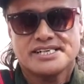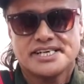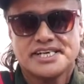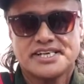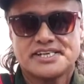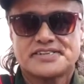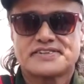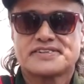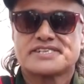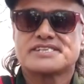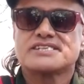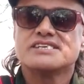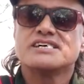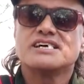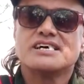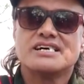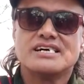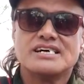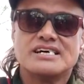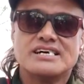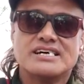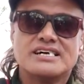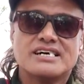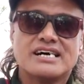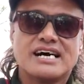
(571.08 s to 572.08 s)
it
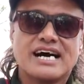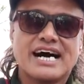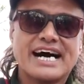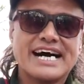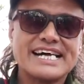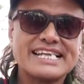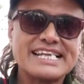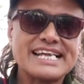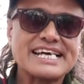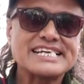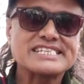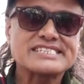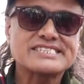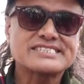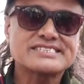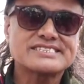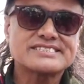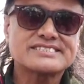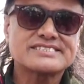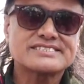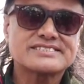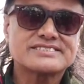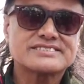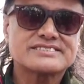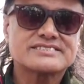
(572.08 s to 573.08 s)

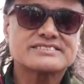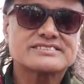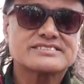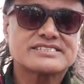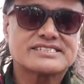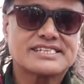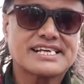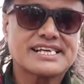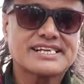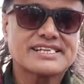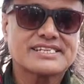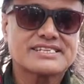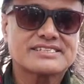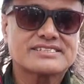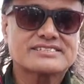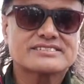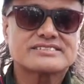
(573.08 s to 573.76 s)
highlights that